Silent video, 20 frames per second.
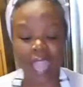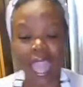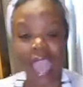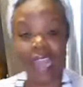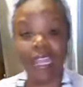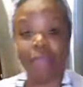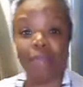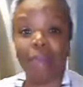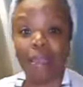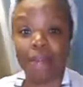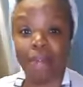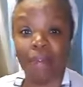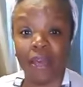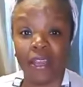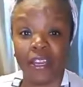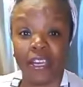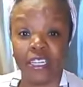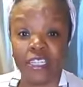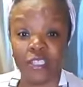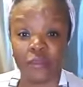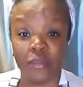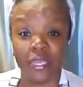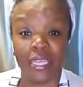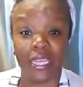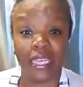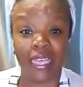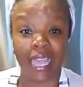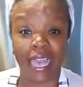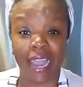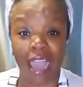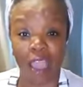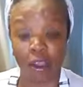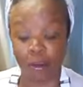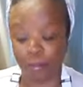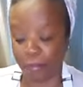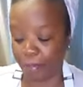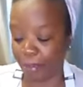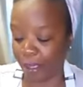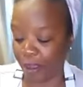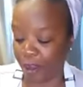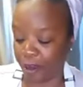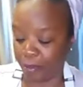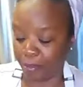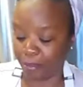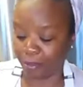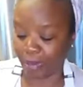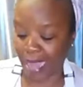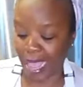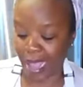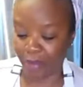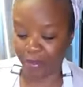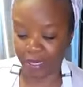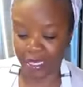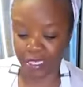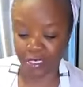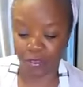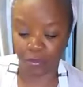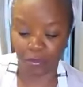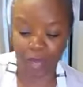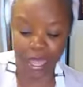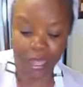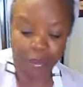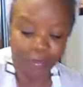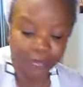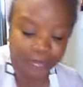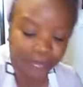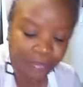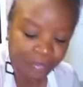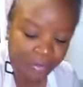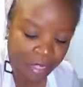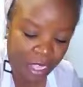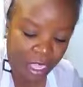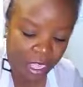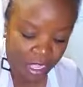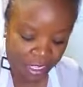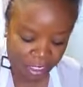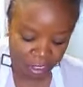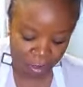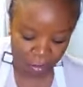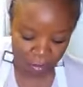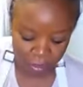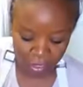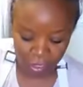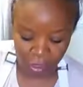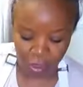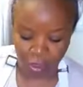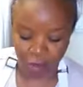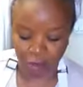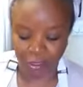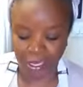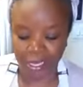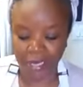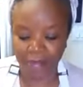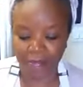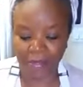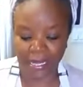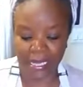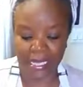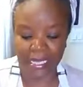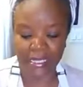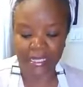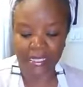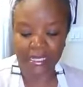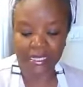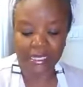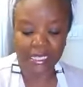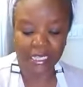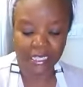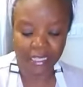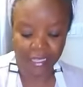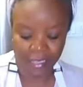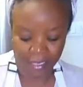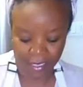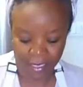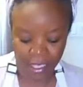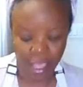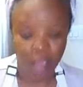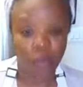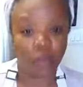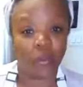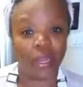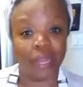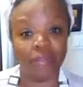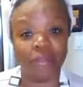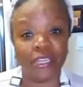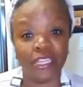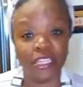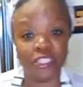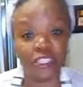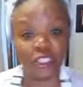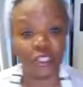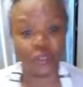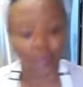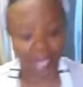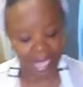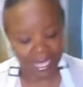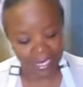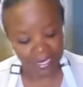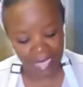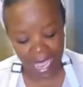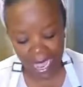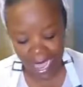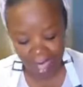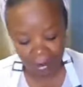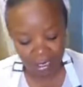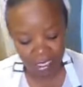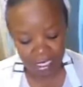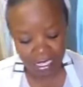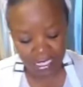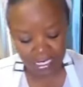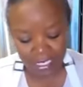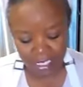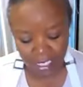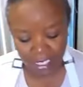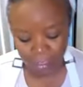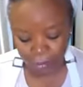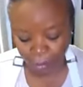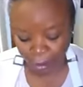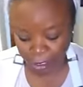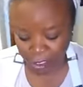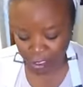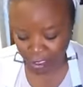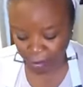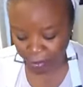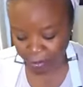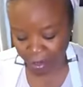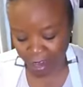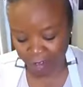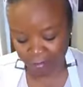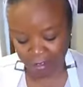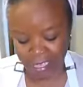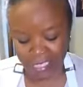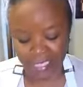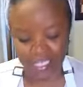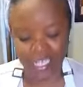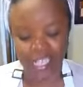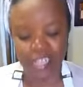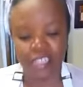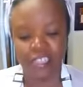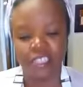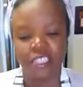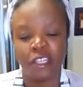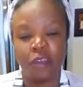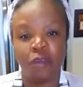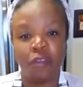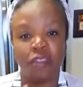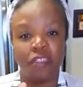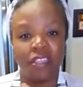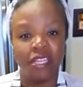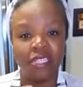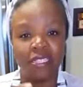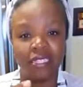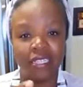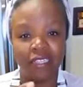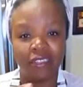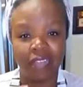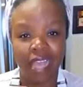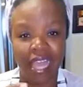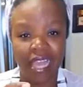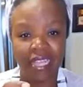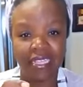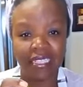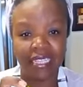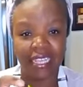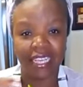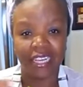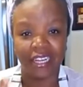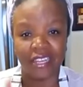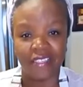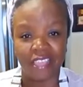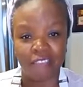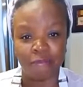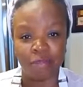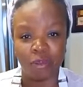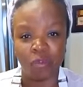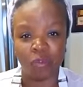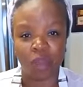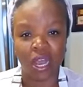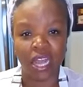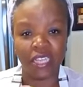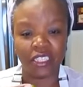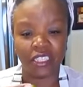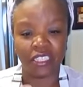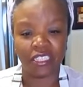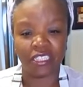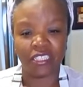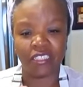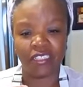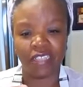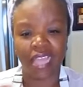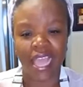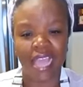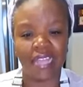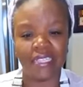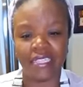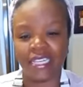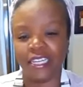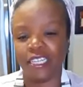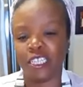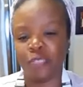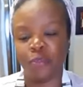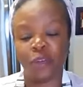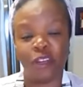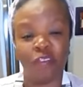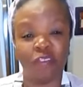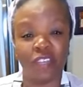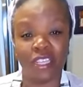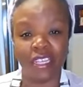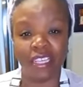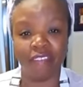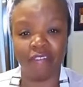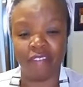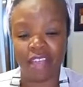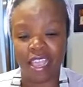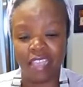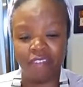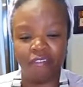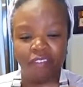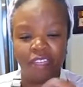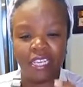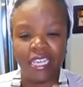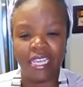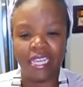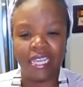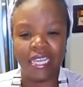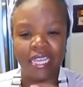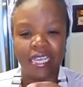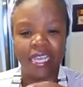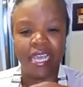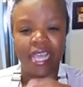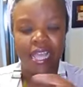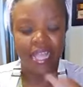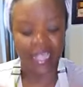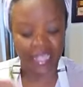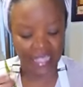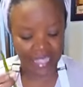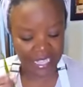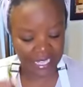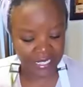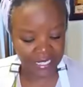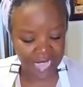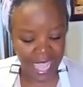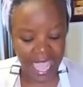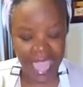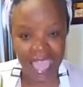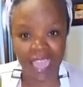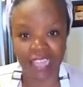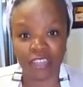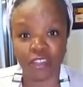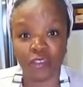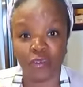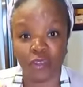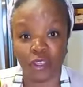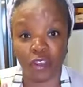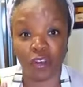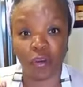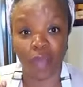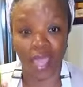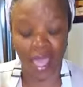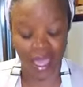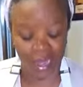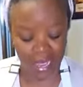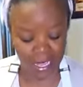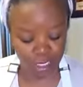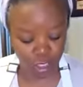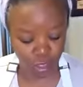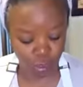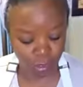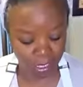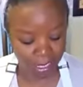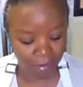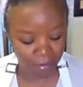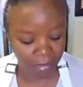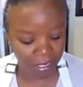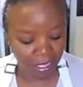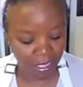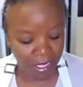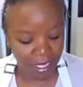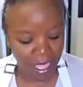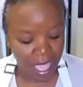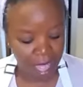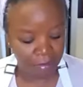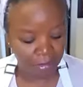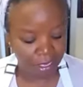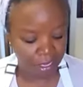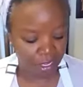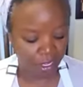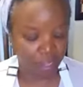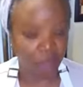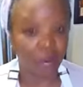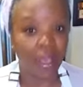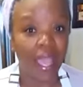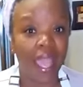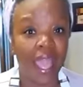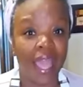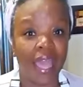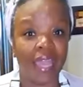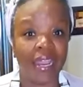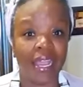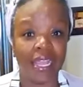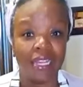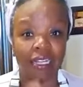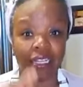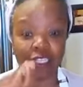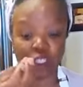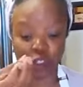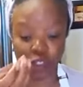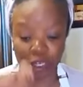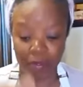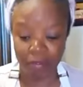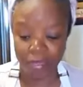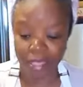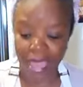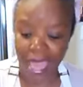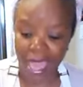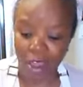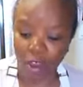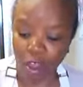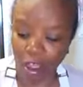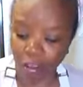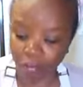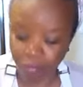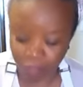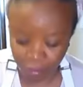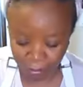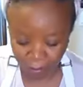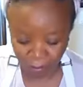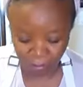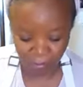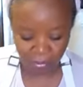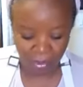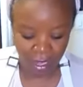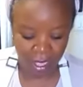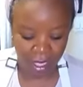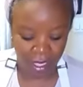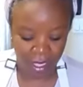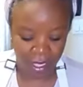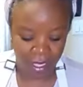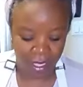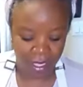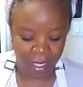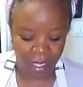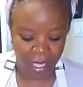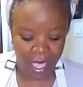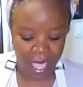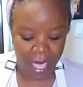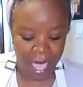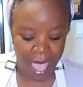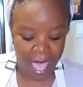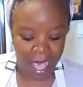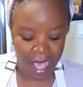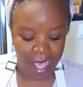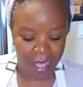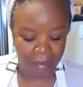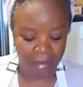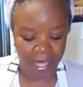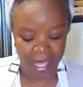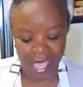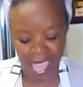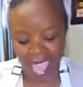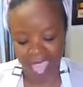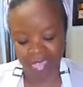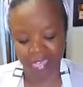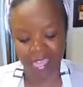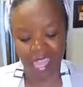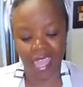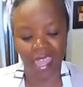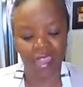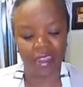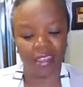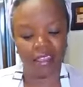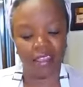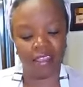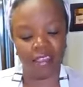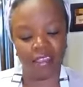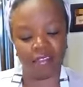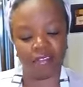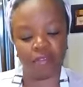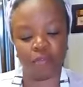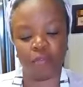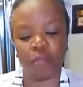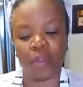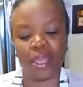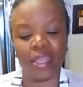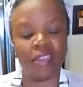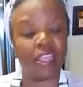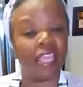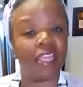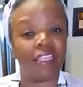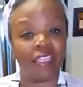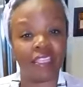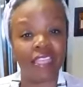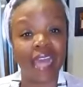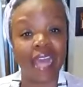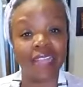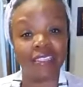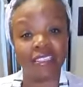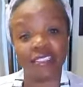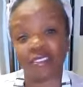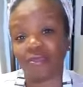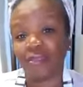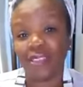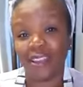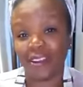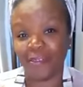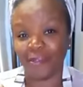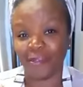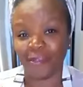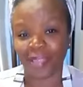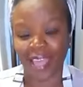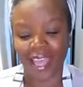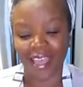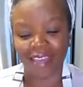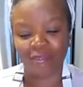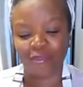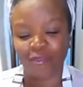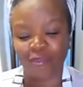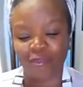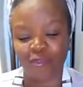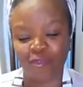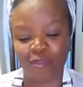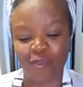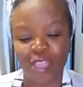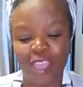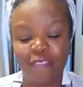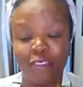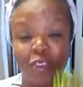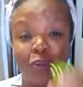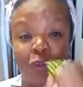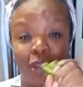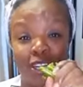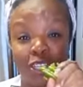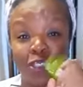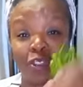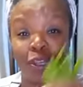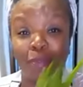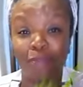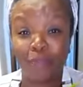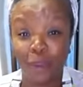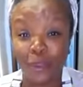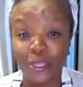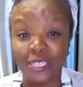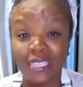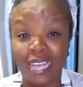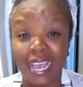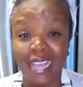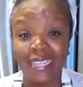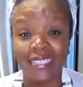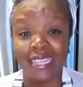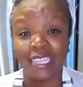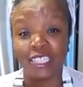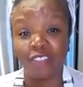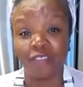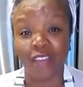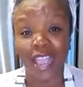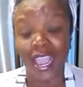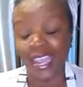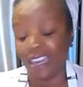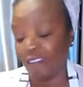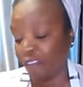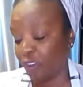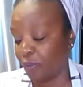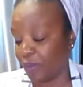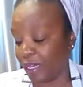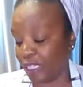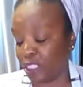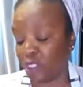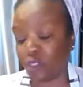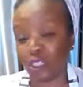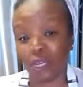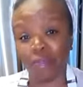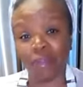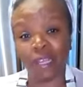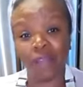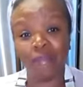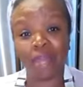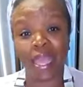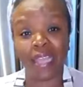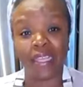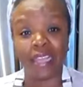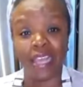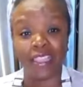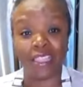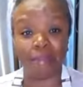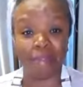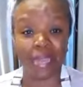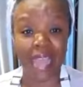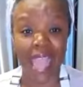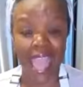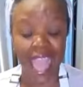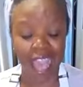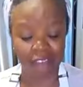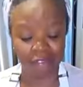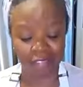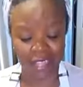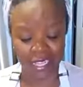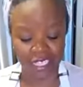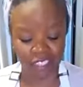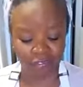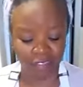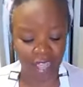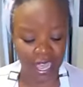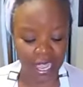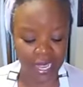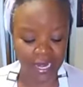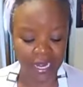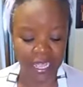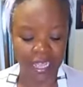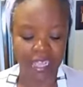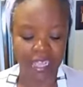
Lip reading: adding my butter so we can get our butter browned as well. So the green beans, what I'm going to do is, and now this is personal preference. So this little end here, they've been washed. This little end here is perfectly fine for eating. This end you can go ahead and trim. I'm going to go ahead and trim that off. And then, but that's, if you want to trim both sides, that's fine. If you want to trim them and cut them in half, that's fine.